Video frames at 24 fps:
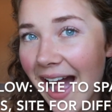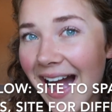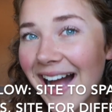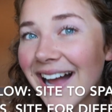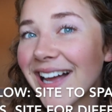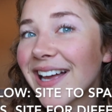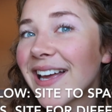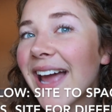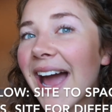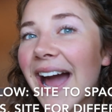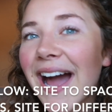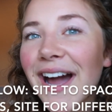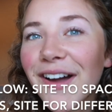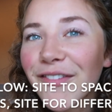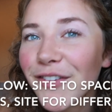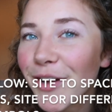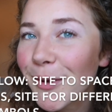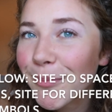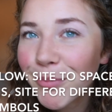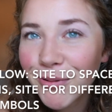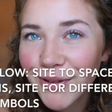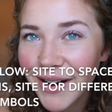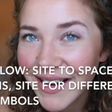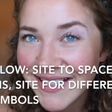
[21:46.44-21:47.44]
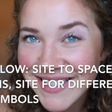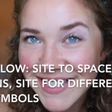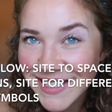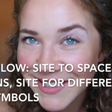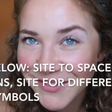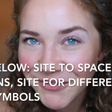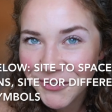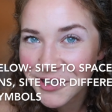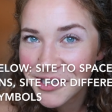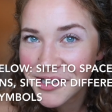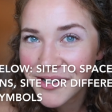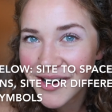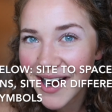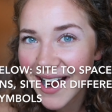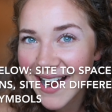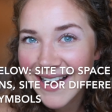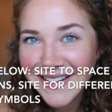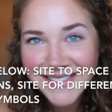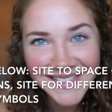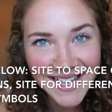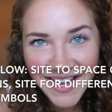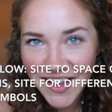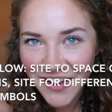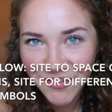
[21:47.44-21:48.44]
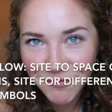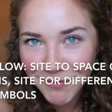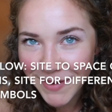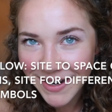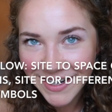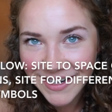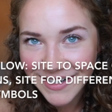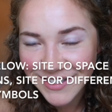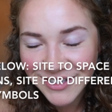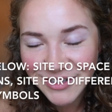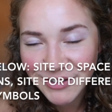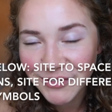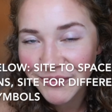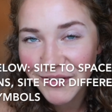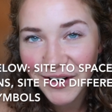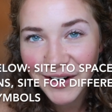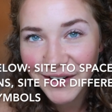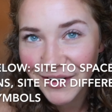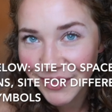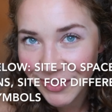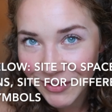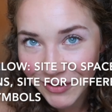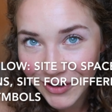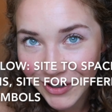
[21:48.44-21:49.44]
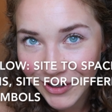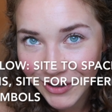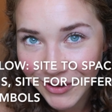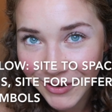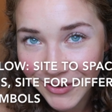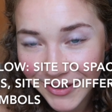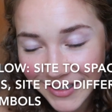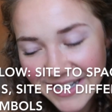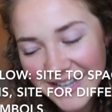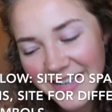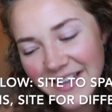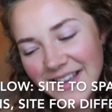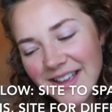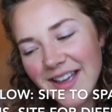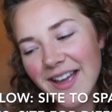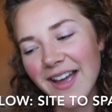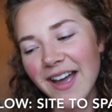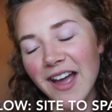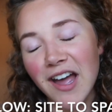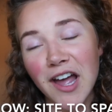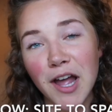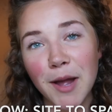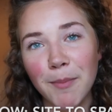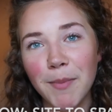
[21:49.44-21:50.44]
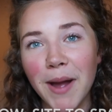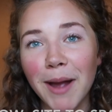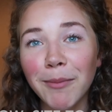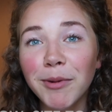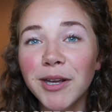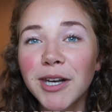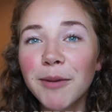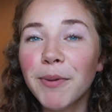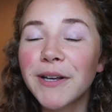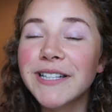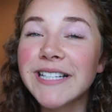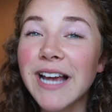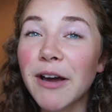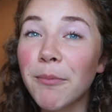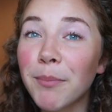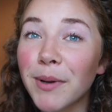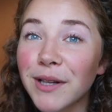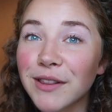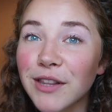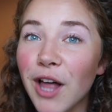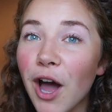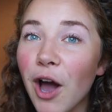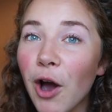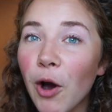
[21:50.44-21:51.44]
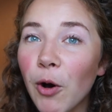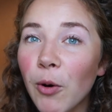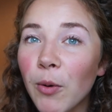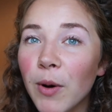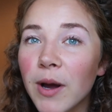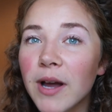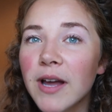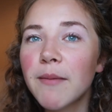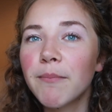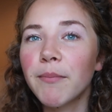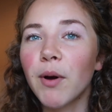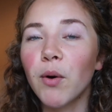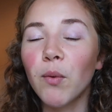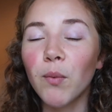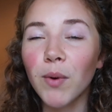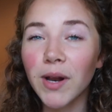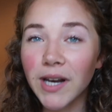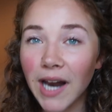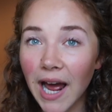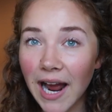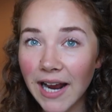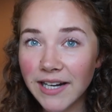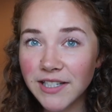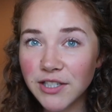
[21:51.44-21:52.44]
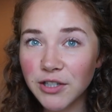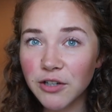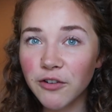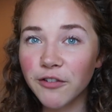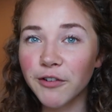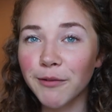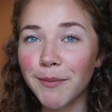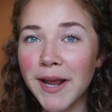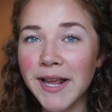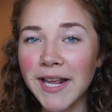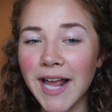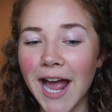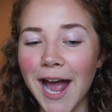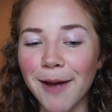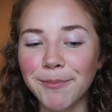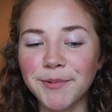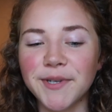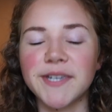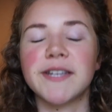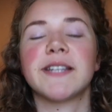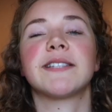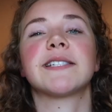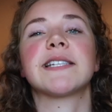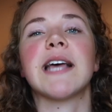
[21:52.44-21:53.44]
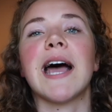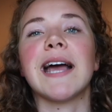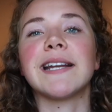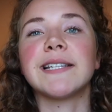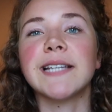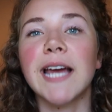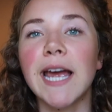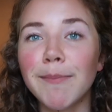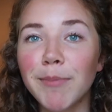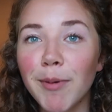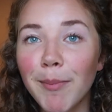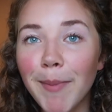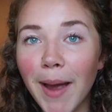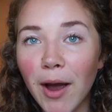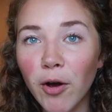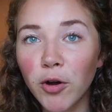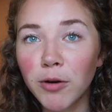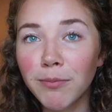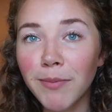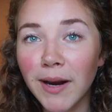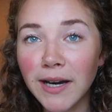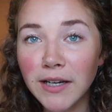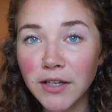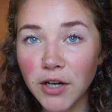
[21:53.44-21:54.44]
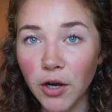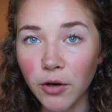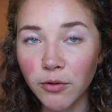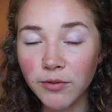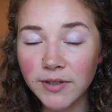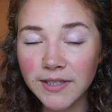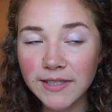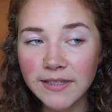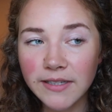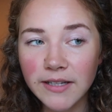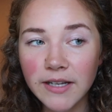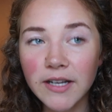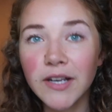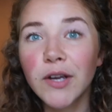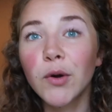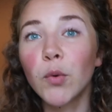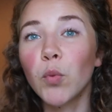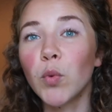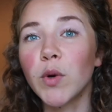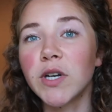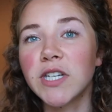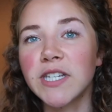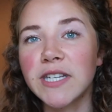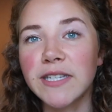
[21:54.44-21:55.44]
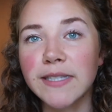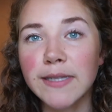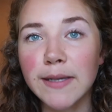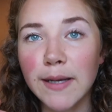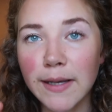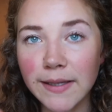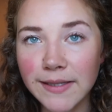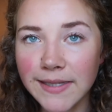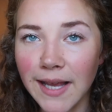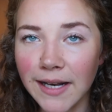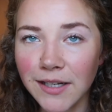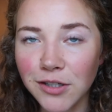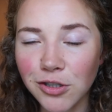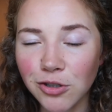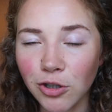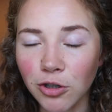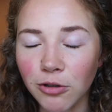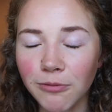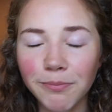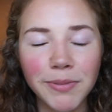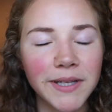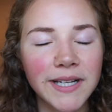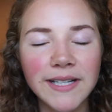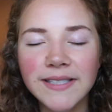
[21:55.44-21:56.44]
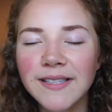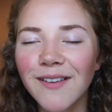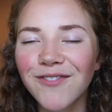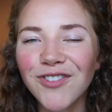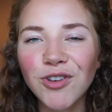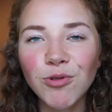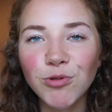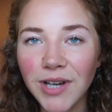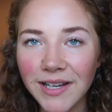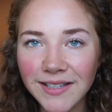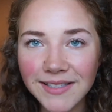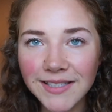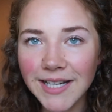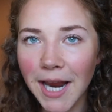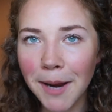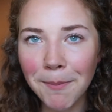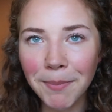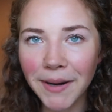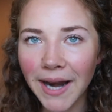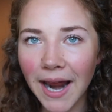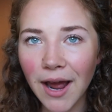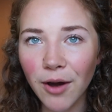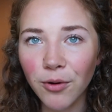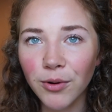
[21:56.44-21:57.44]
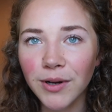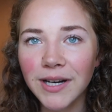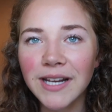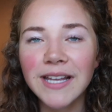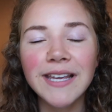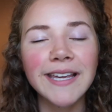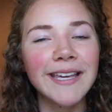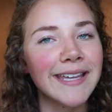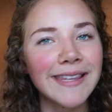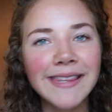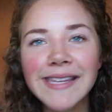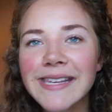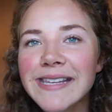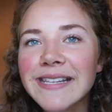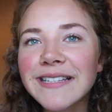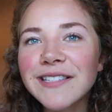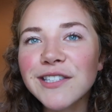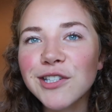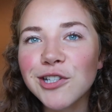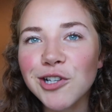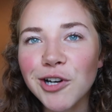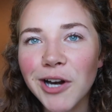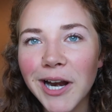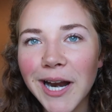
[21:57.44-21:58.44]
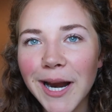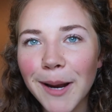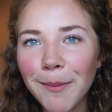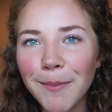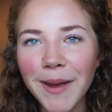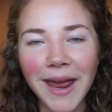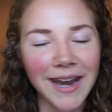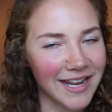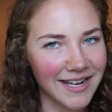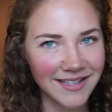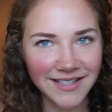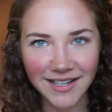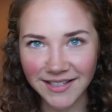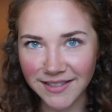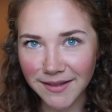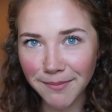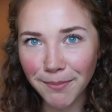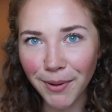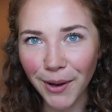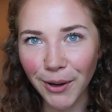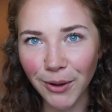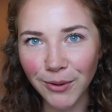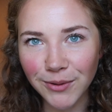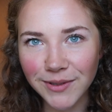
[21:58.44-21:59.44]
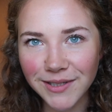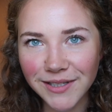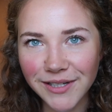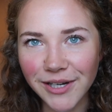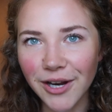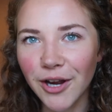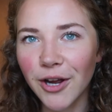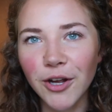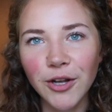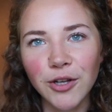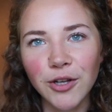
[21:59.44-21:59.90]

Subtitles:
I have a present for you guys that have made it so far through. I'm gonna put down below, but what I do for my captions, I type them out in my notes, which is essential, because if you just type it out in the Instagram and it doesn't post,